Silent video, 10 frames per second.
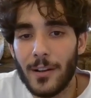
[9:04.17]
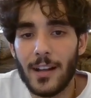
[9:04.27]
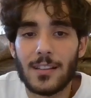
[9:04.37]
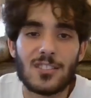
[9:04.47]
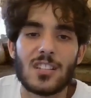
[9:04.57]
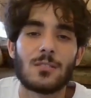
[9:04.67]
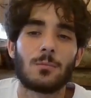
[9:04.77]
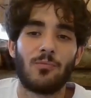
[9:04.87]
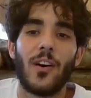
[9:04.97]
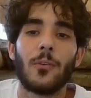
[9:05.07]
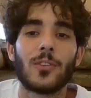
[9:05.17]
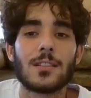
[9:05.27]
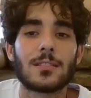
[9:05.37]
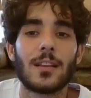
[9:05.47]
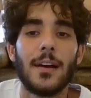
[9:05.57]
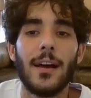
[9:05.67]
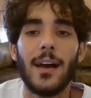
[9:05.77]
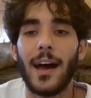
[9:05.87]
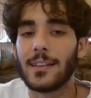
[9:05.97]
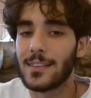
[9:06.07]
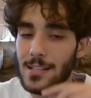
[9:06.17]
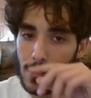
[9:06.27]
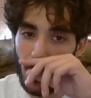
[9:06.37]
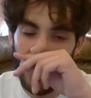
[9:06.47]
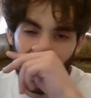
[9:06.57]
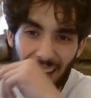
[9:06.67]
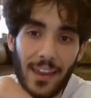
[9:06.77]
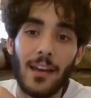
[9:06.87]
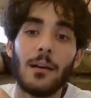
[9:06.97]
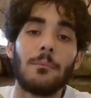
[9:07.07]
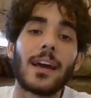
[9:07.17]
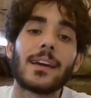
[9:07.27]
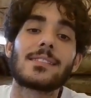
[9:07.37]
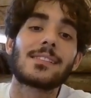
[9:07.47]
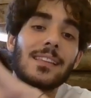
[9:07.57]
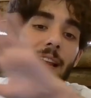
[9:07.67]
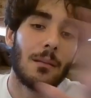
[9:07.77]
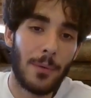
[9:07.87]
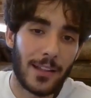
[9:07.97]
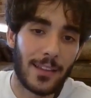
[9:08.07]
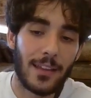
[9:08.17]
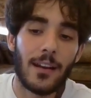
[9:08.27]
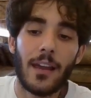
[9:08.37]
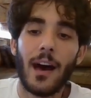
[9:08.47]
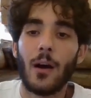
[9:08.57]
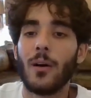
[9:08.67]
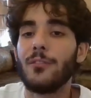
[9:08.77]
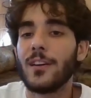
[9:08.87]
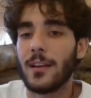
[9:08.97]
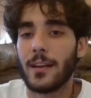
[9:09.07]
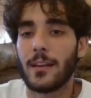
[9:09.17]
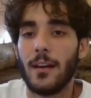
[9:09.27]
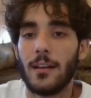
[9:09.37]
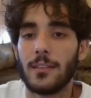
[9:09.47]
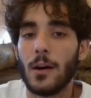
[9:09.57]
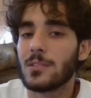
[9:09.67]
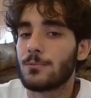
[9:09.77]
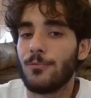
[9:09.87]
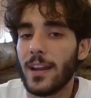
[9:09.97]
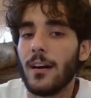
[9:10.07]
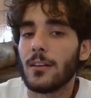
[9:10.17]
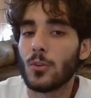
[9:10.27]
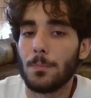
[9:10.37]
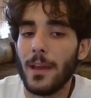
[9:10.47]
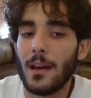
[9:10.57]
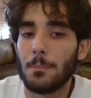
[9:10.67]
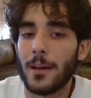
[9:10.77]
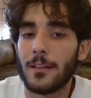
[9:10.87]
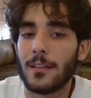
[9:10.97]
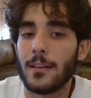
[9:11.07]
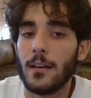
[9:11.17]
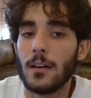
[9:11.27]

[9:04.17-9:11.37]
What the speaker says: and he just found this. And this, okay, black is still better. However, like now it's very hard to play apparently.